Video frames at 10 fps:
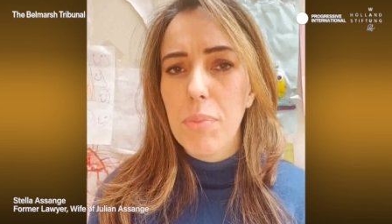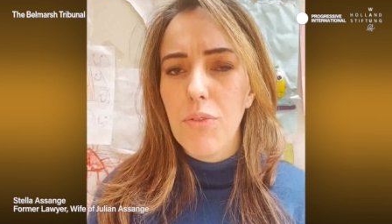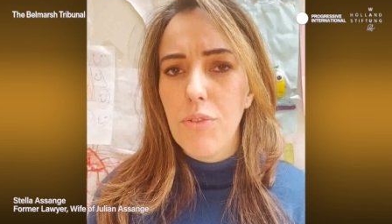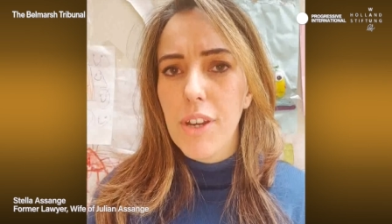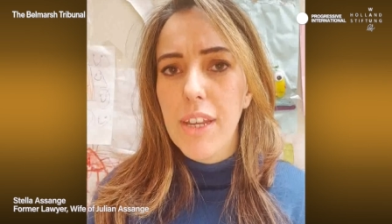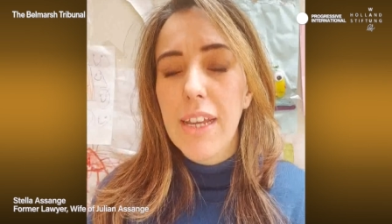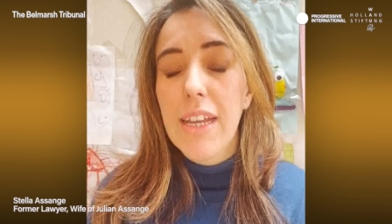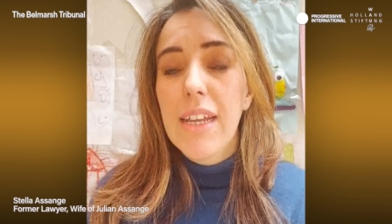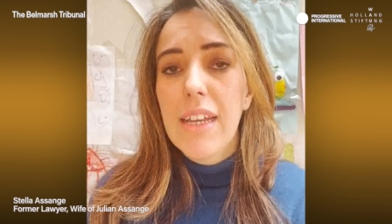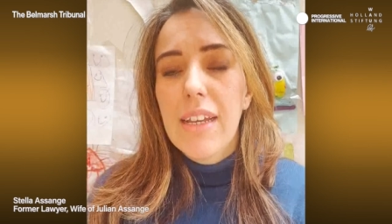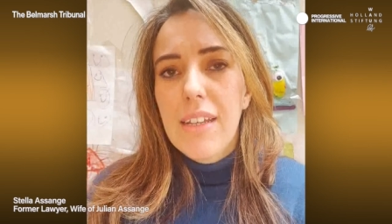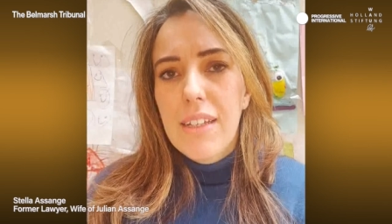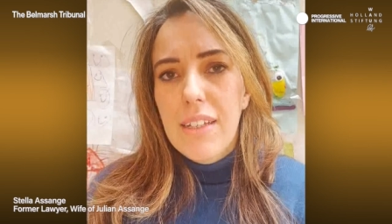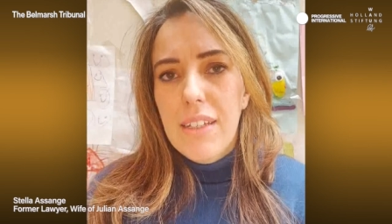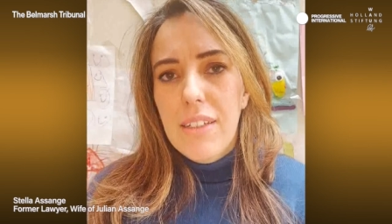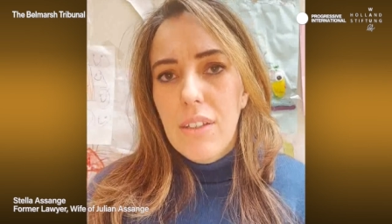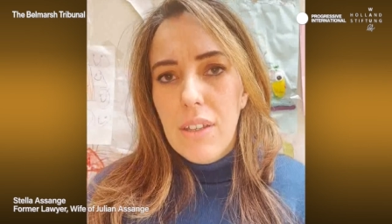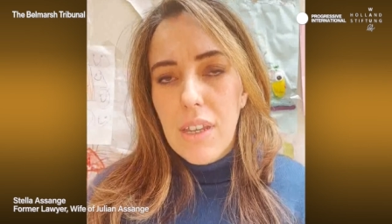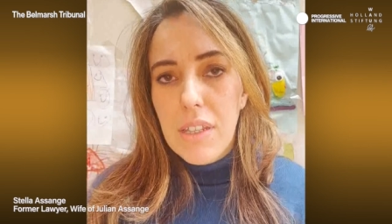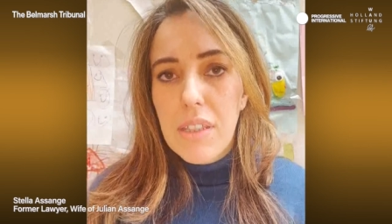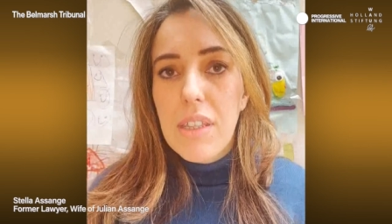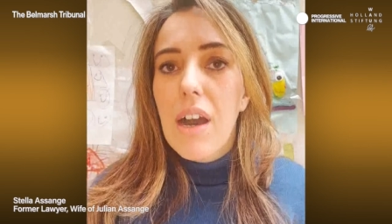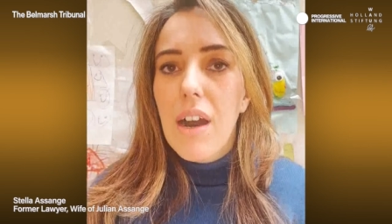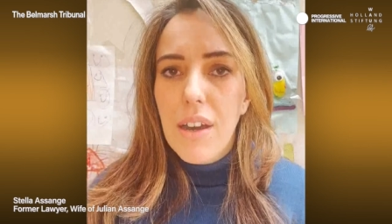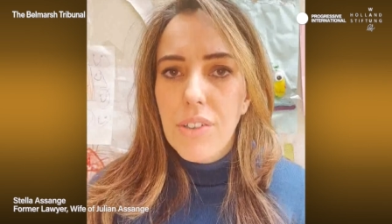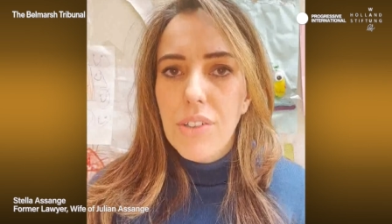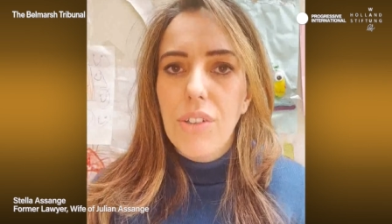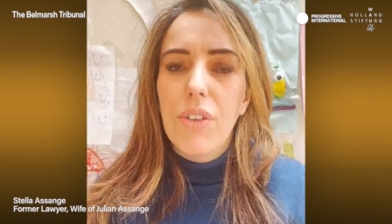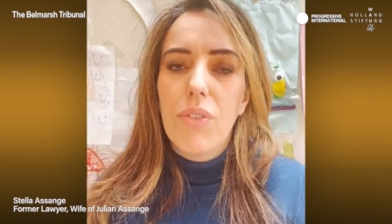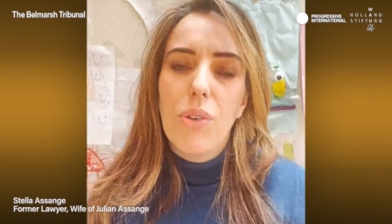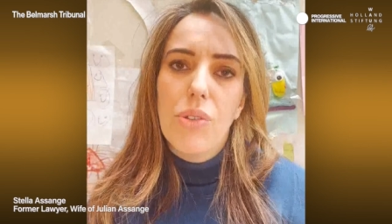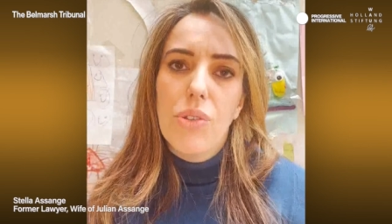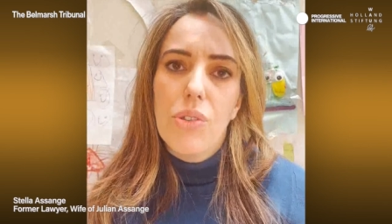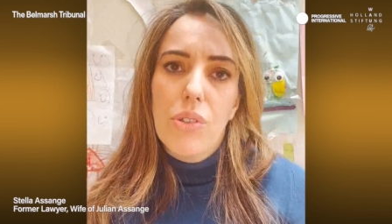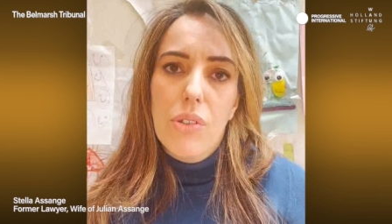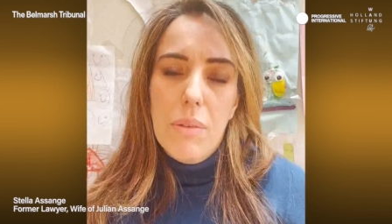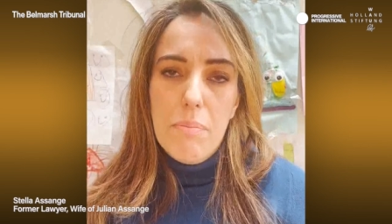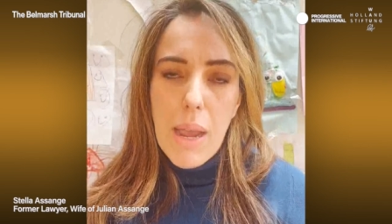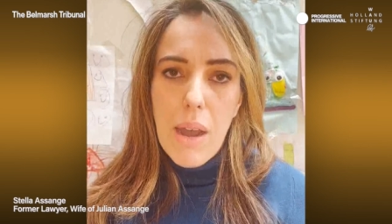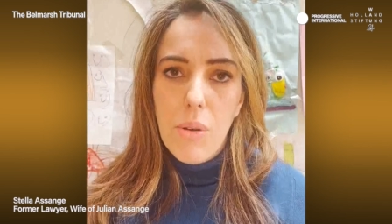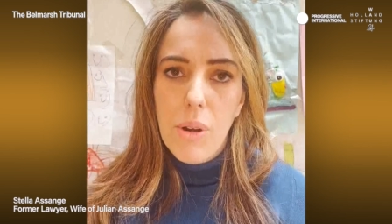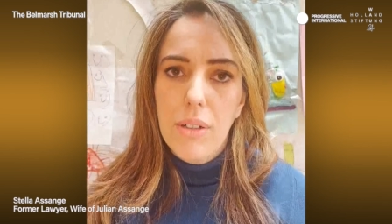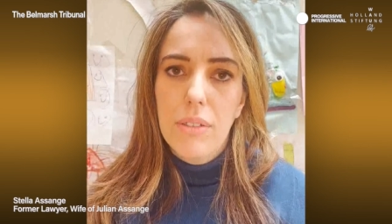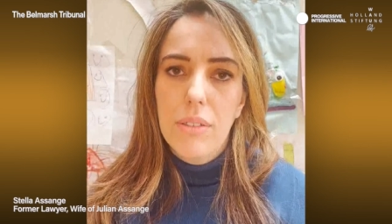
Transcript: be free in the eyes of those in power.